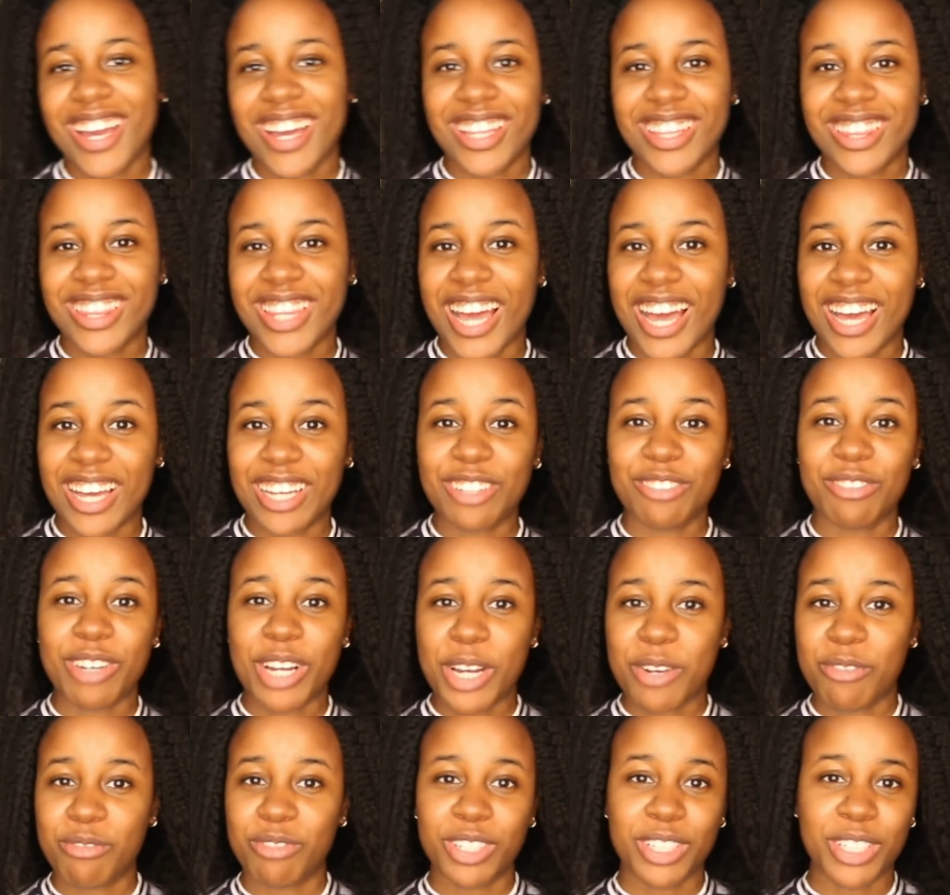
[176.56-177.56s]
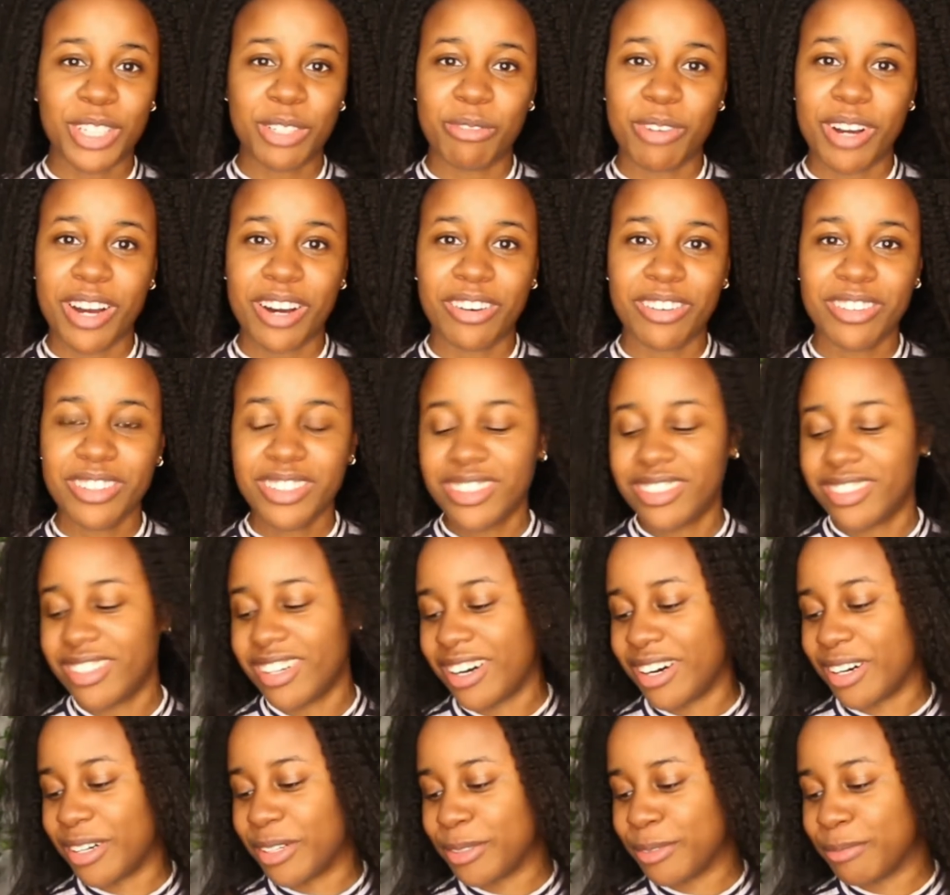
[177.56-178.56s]
That went really well.
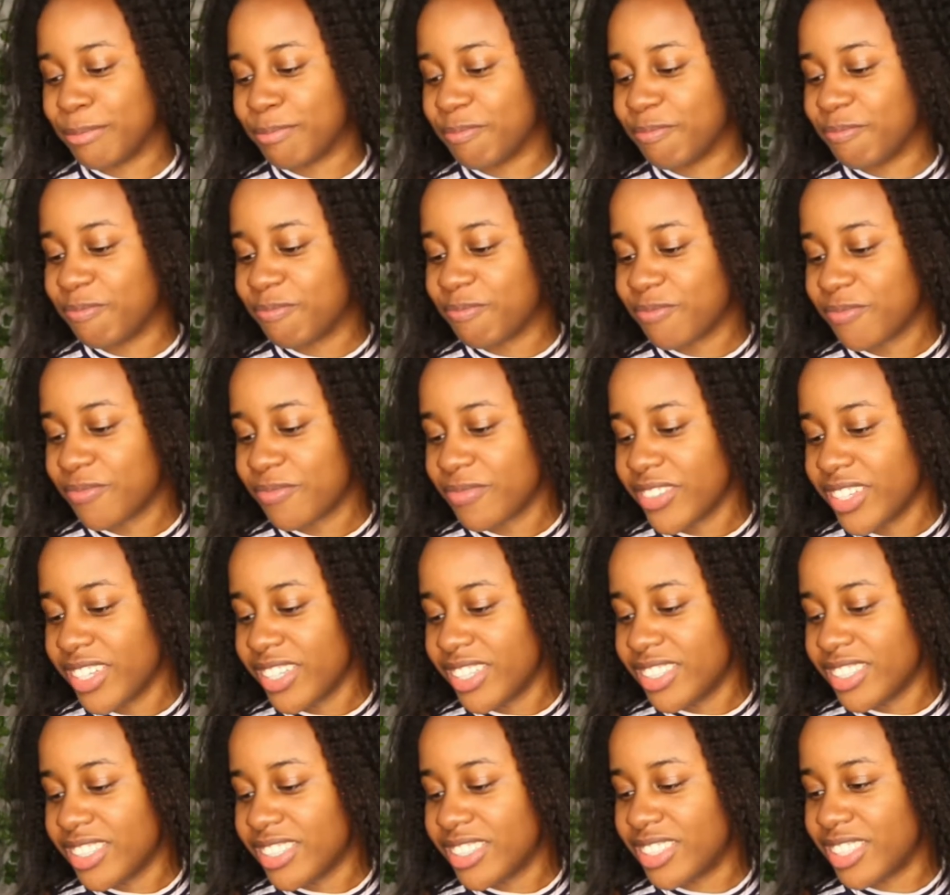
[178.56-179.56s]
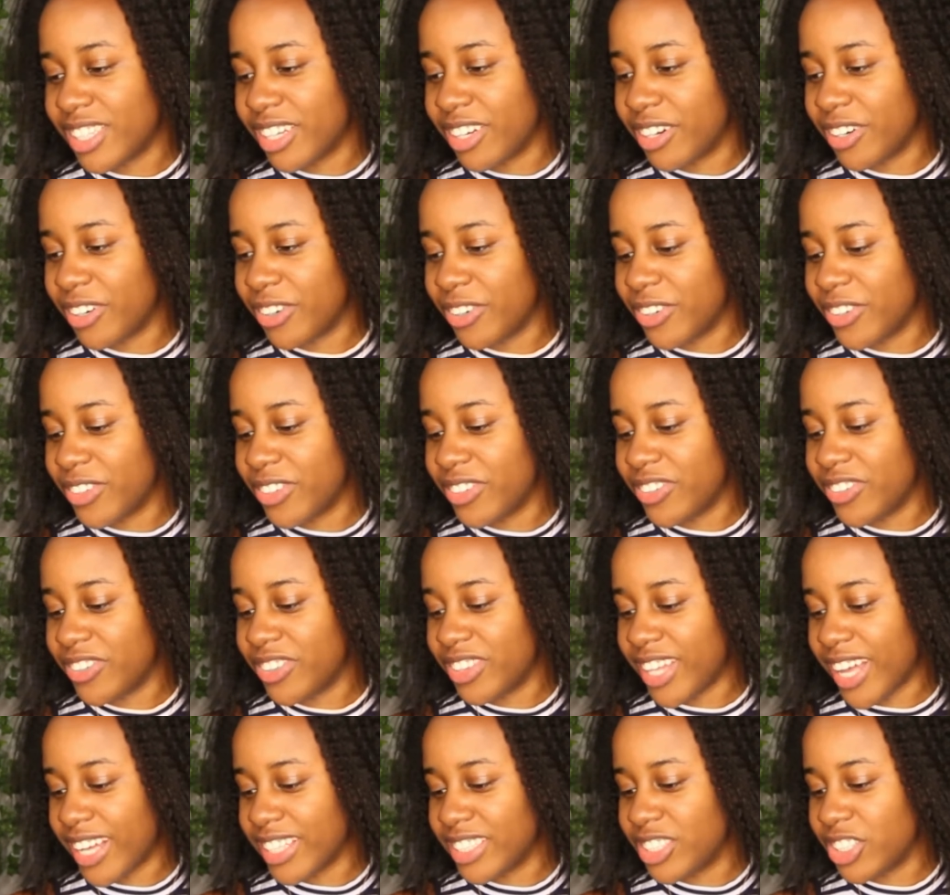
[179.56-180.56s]
So
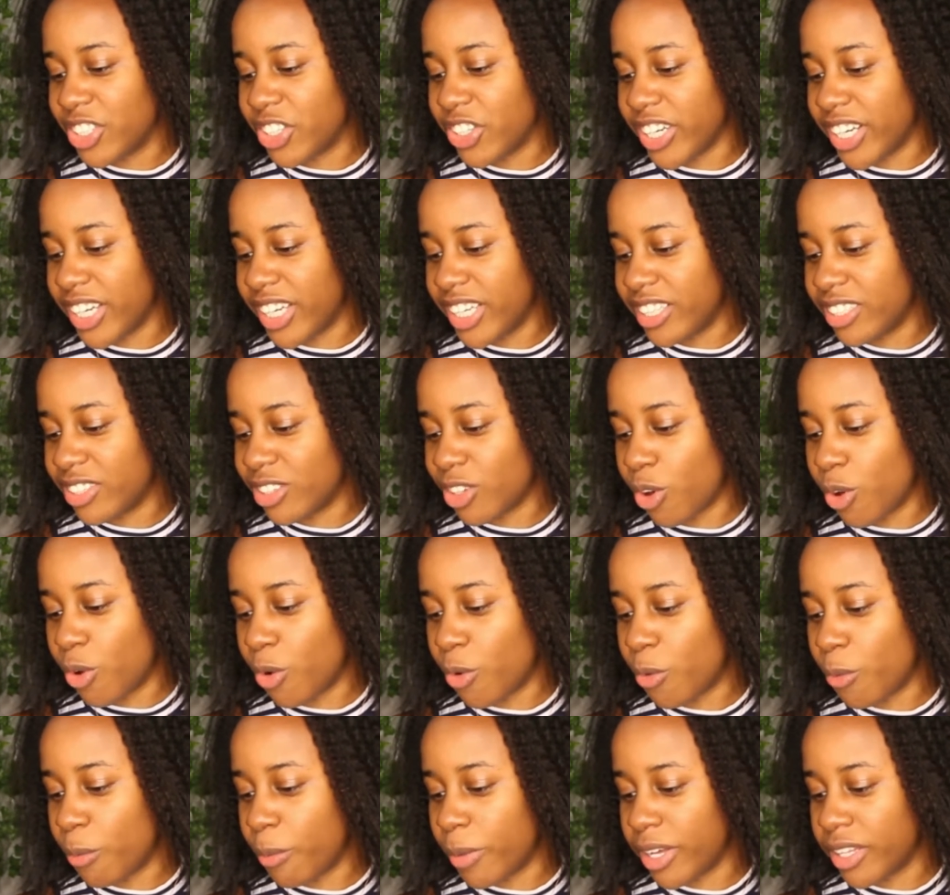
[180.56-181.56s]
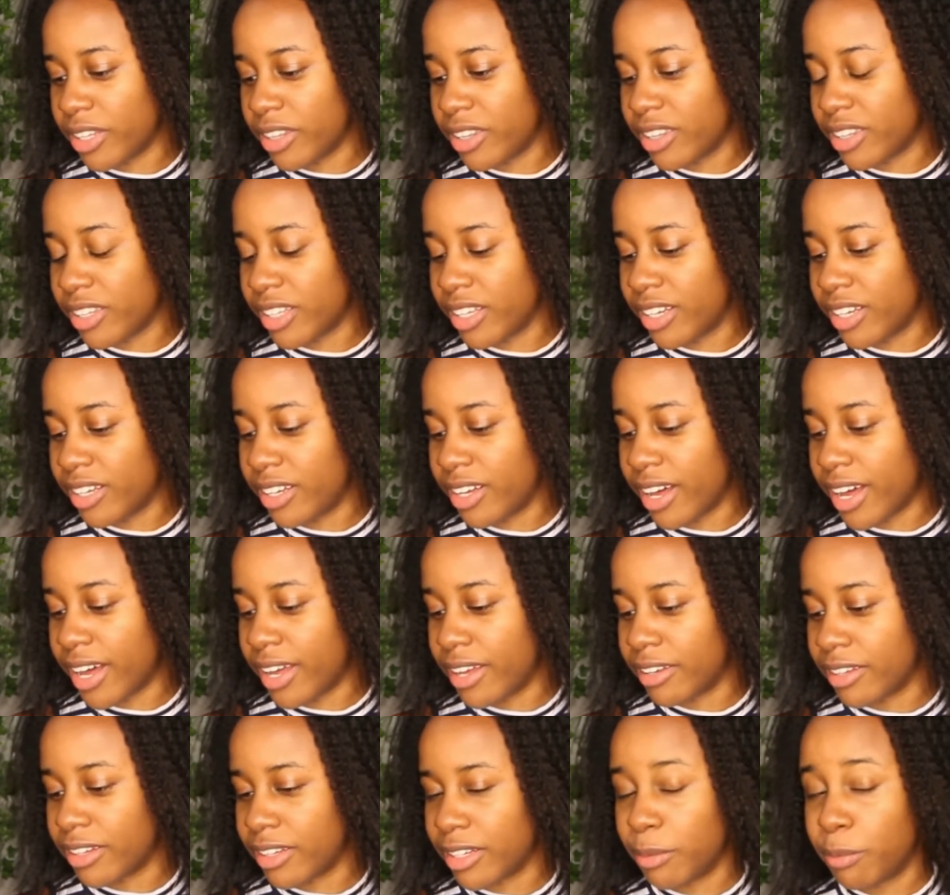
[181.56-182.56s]
that's great. The whole month
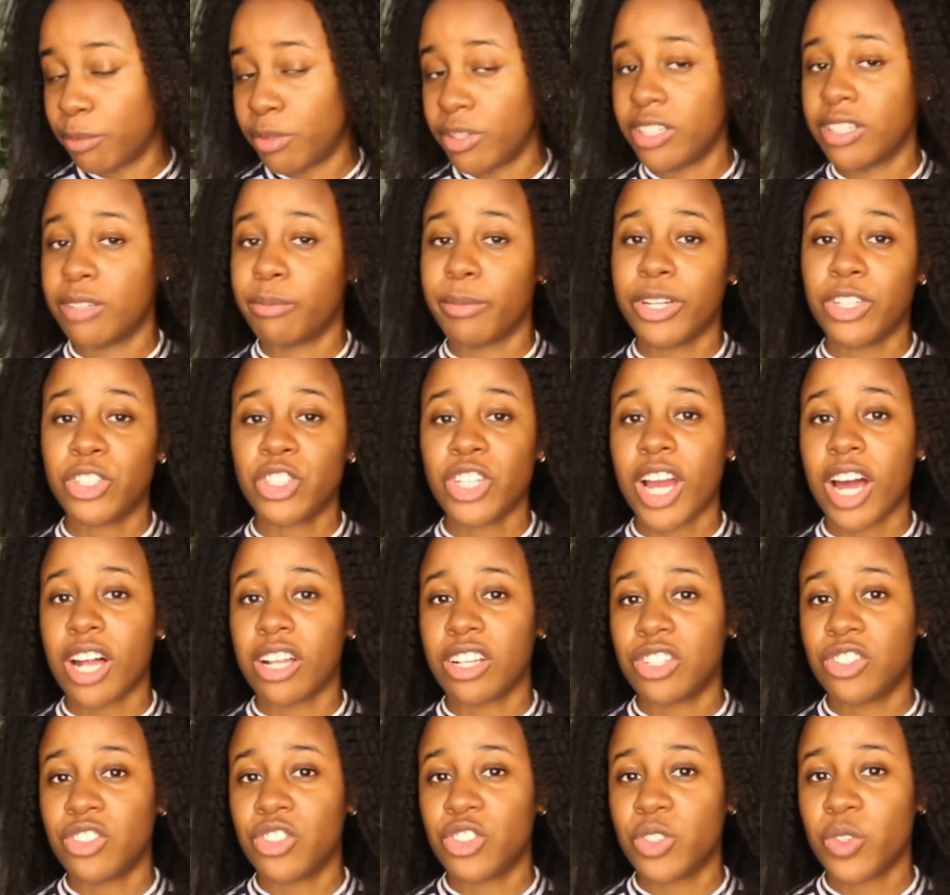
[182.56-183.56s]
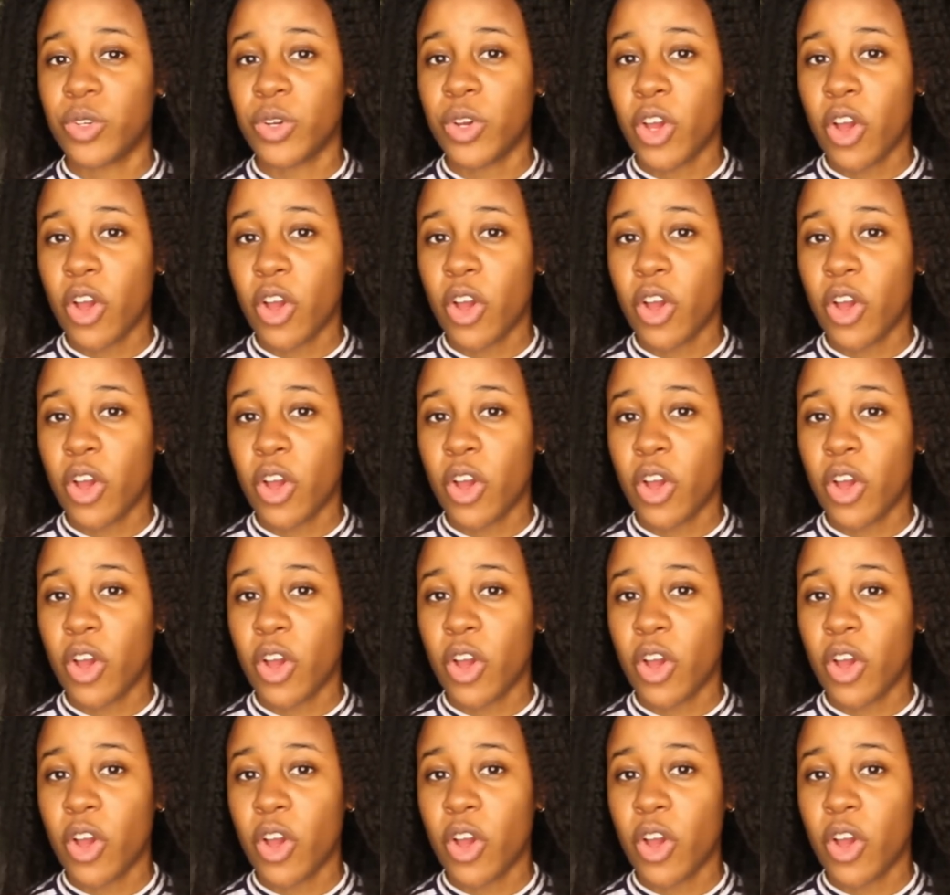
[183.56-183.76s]
I completed my challenge